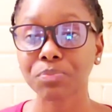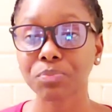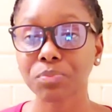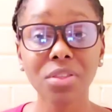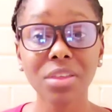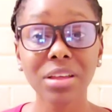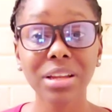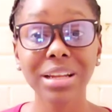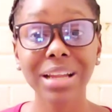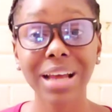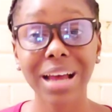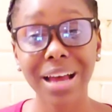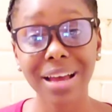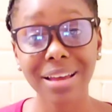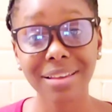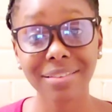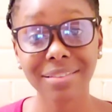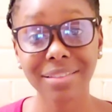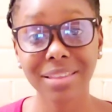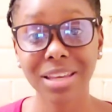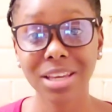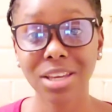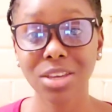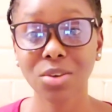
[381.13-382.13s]
So the
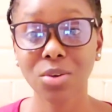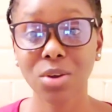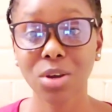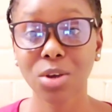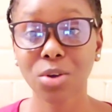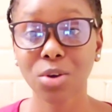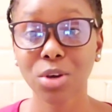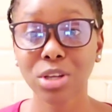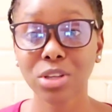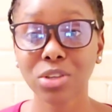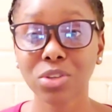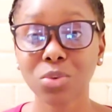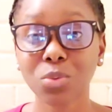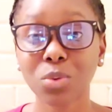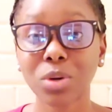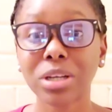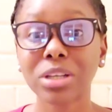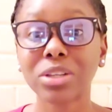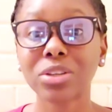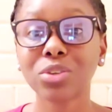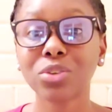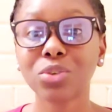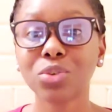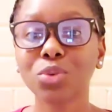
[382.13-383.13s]
last thing you are going to
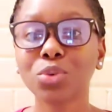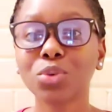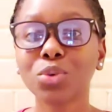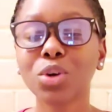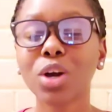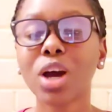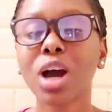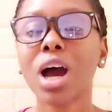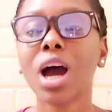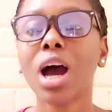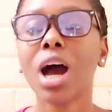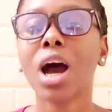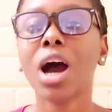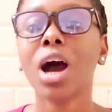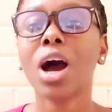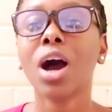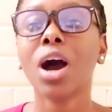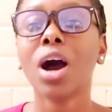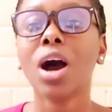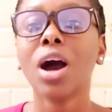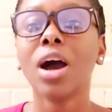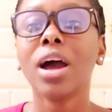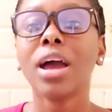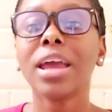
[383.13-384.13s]
want to do
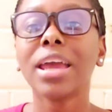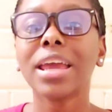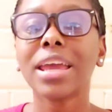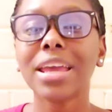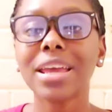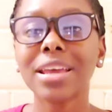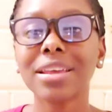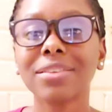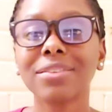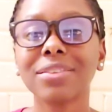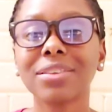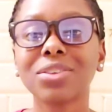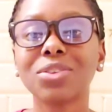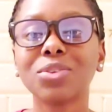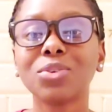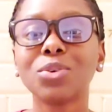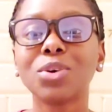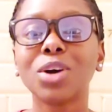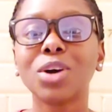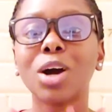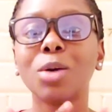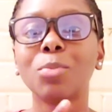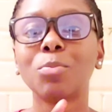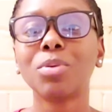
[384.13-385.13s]
is to
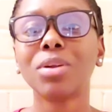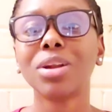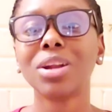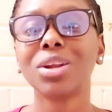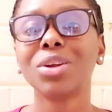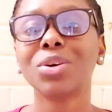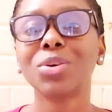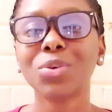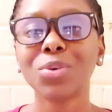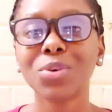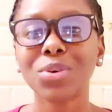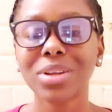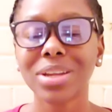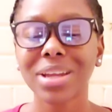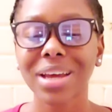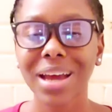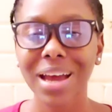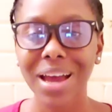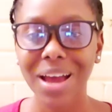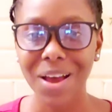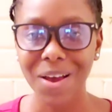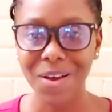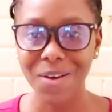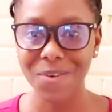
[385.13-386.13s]
upload
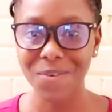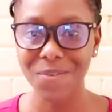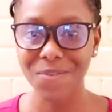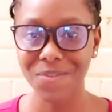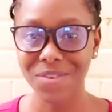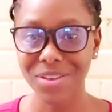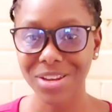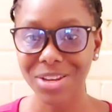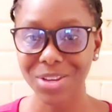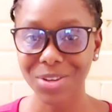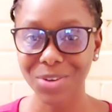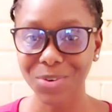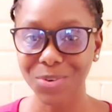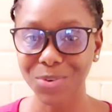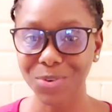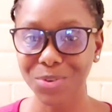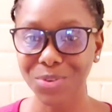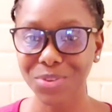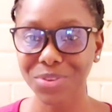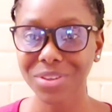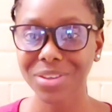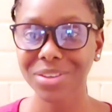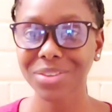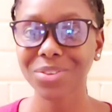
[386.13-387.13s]

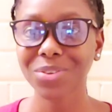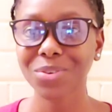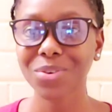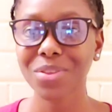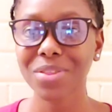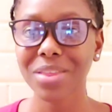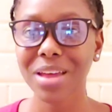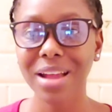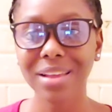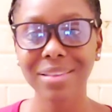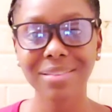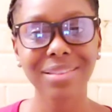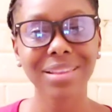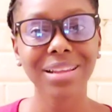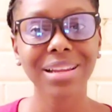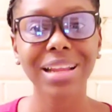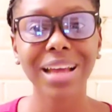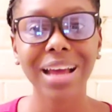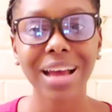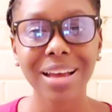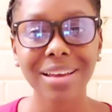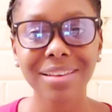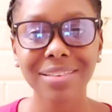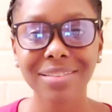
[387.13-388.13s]
videos. So that's the
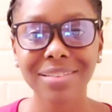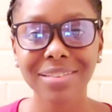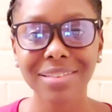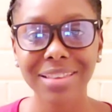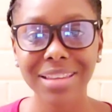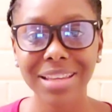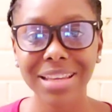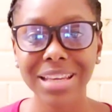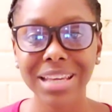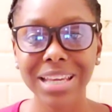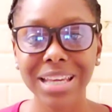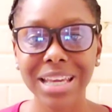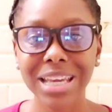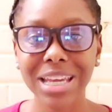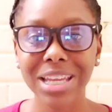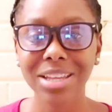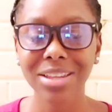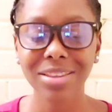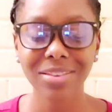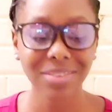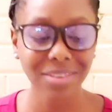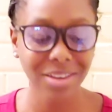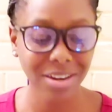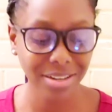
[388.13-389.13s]
last thing
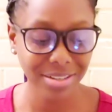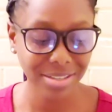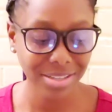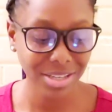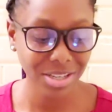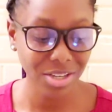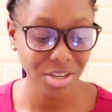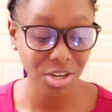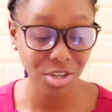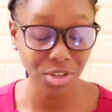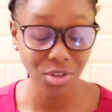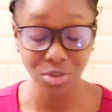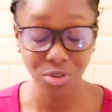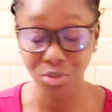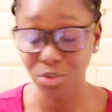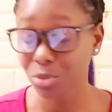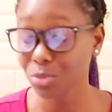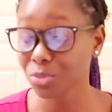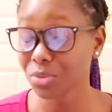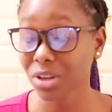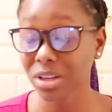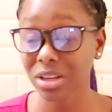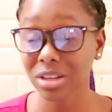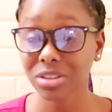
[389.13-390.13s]
in starting your
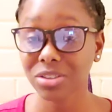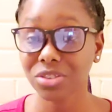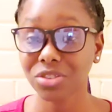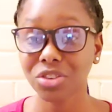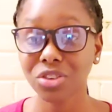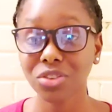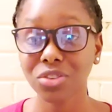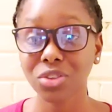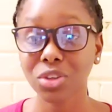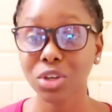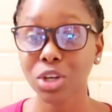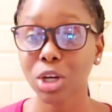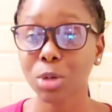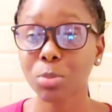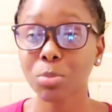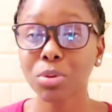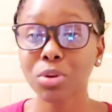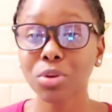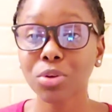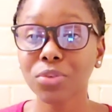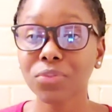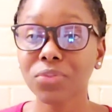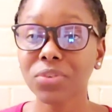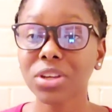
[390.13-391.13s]
YouTube channel, is just
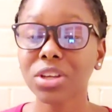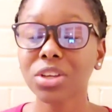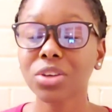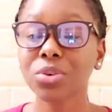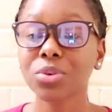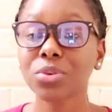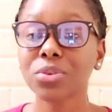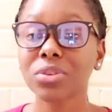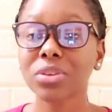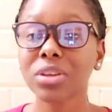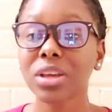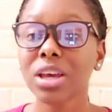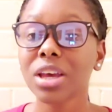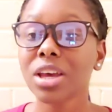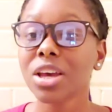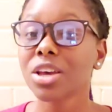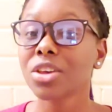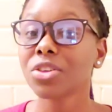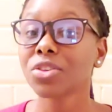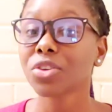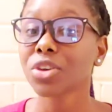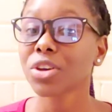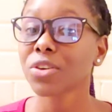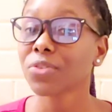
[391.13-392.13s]
upload videos.
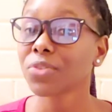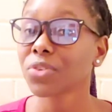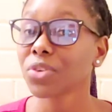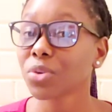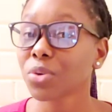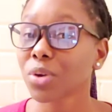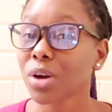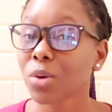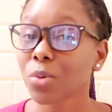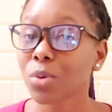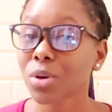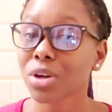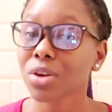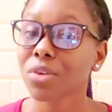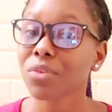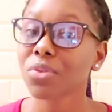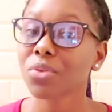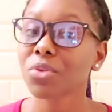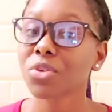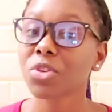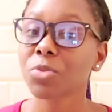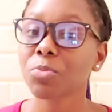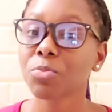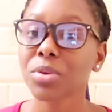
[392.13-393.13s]
So if you are one
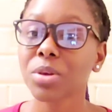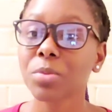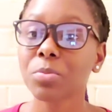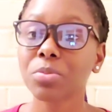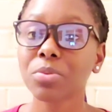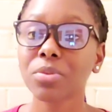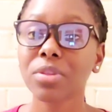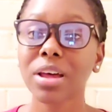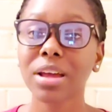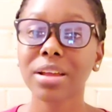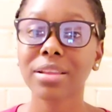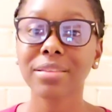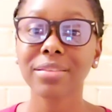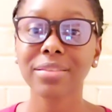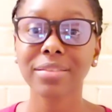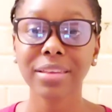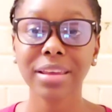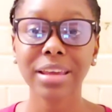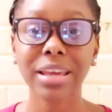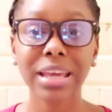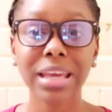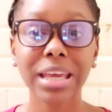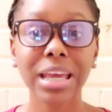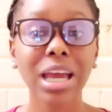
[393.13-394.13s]
of those people that
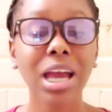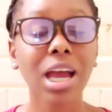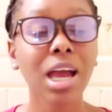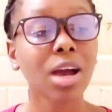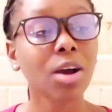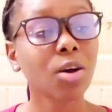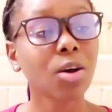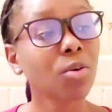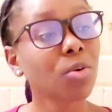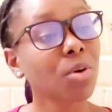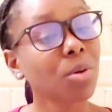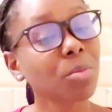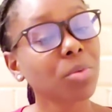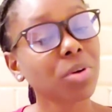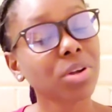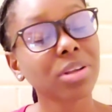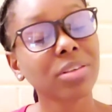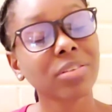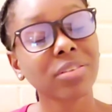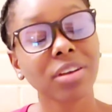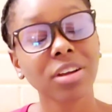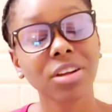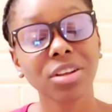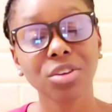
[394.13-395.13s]
say, oh, I'm
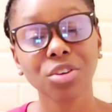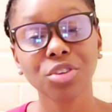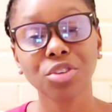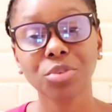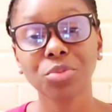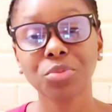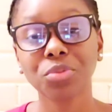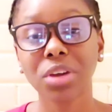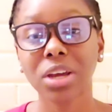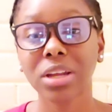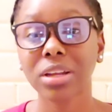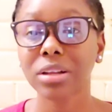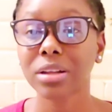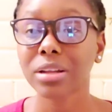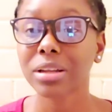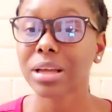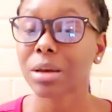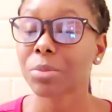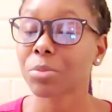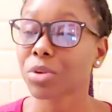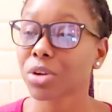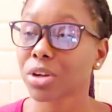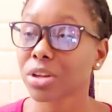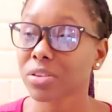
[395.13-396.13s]
gonna start a YouTube channel,
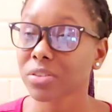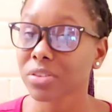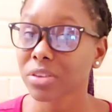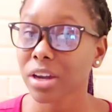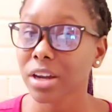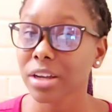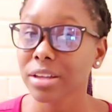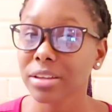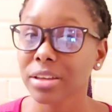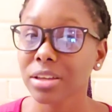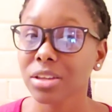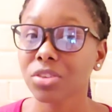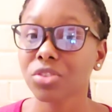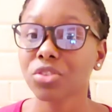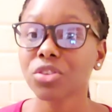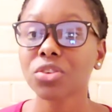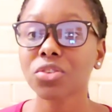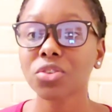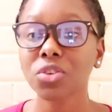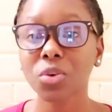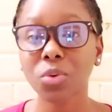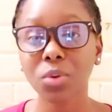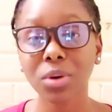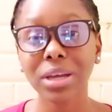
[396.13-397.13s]
I'm gonna start it,
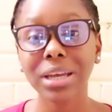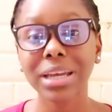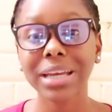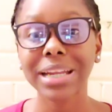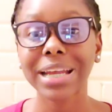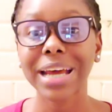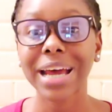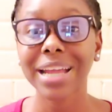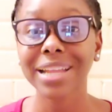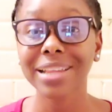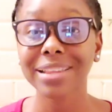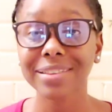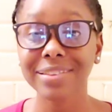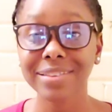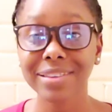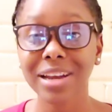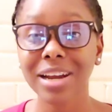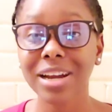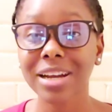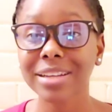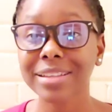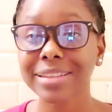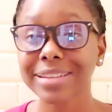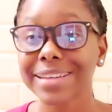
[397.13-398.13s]
just go ahead and
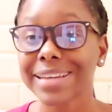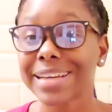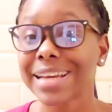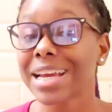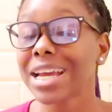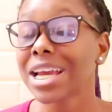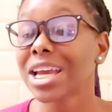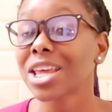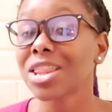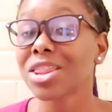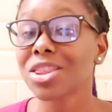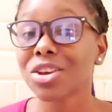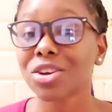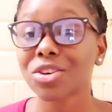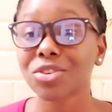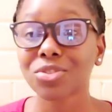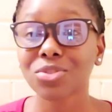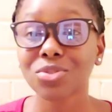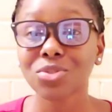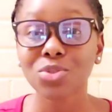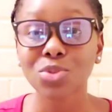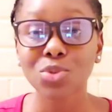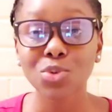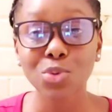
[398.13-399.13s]
start.
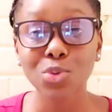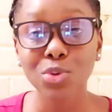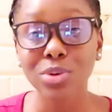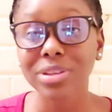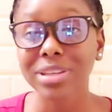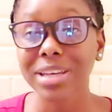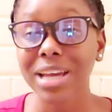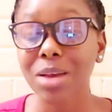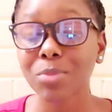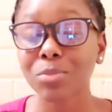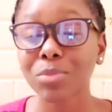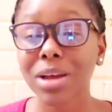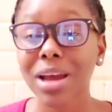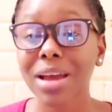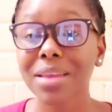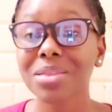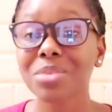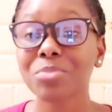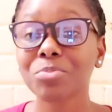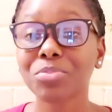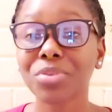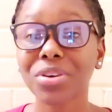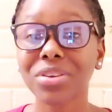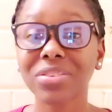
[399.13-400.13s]
There's no time like
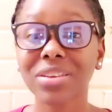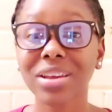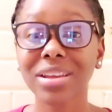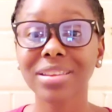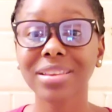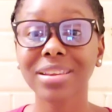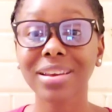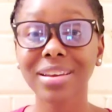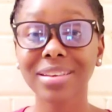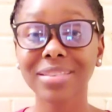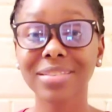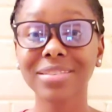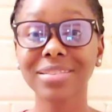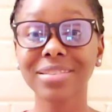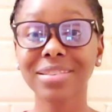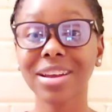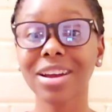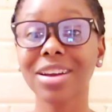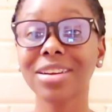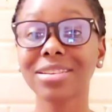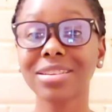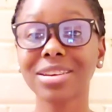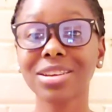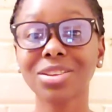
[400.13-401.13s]
the present.
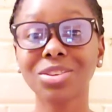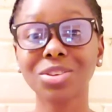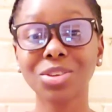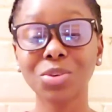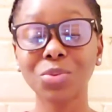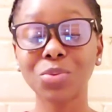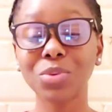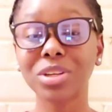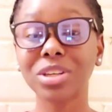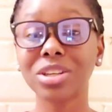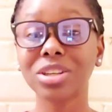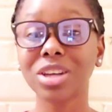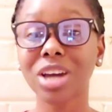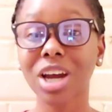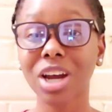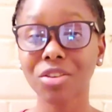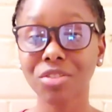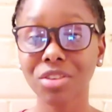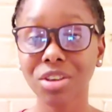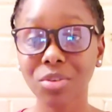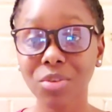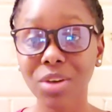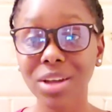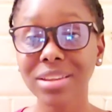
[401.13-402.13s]
Start it, you will
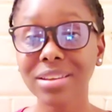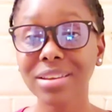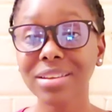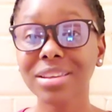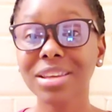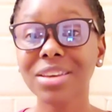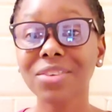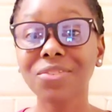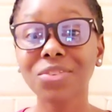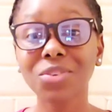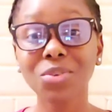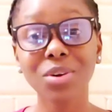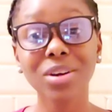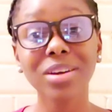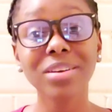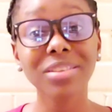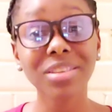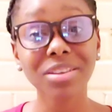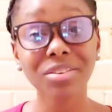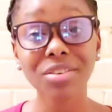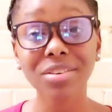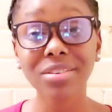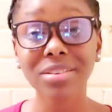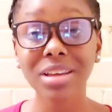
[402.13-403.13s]
not regret it. If you are
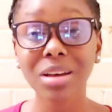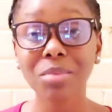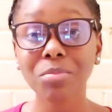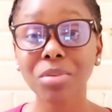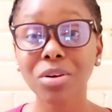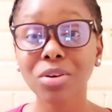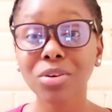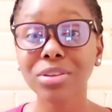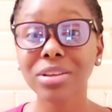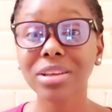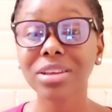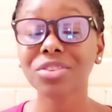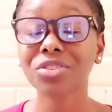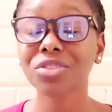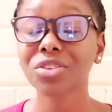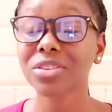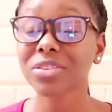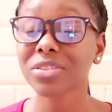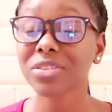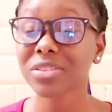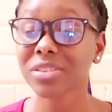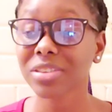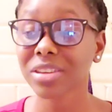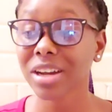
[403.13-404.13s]
serious about it,
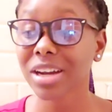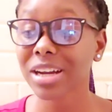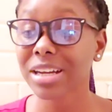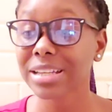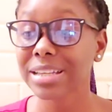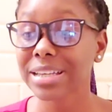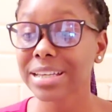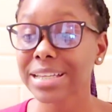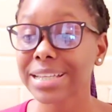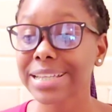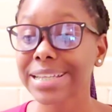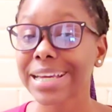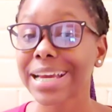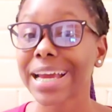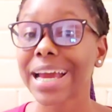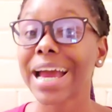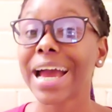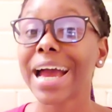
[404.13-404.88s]
just start it